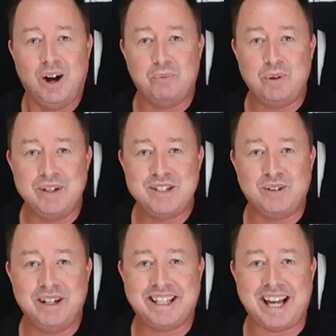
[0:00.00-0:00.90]
Hope you
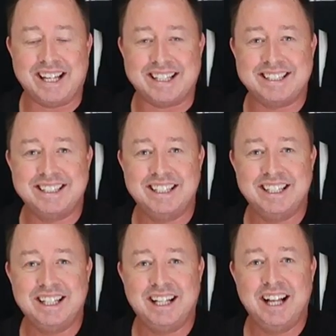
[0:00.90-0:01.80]
enjoyed that.
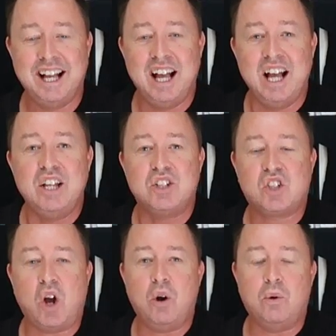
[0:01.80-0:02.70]

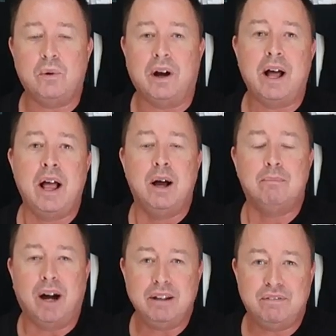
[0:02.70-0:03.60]
So,
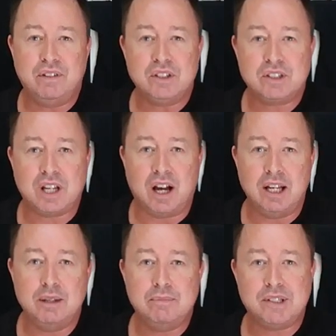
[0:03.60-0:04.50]
my first
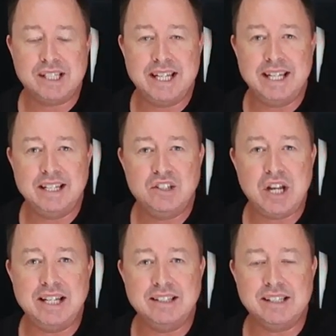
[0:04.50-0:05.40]
time seeing
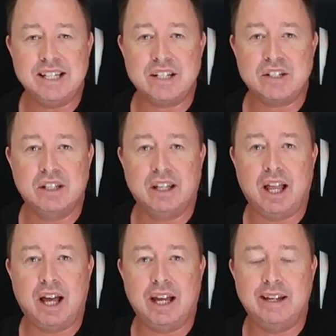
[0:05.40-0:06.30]
Jane's Addiction
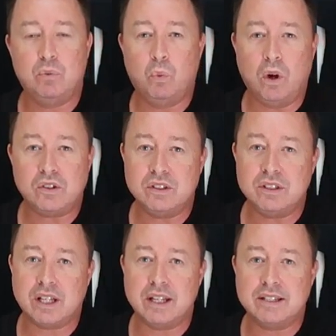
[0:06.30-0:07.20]
live
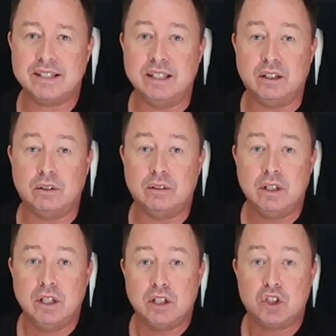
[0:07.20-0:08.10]
wasn't until
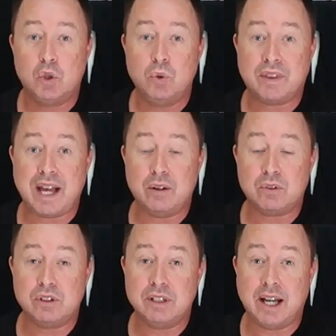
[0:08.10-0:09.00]

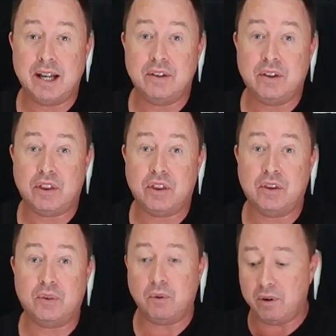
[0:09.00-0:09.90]

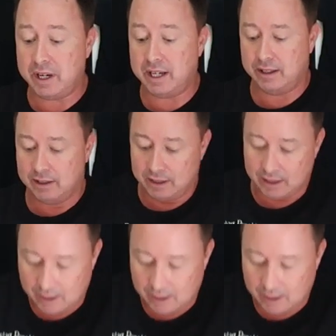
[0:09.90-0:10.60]
2003.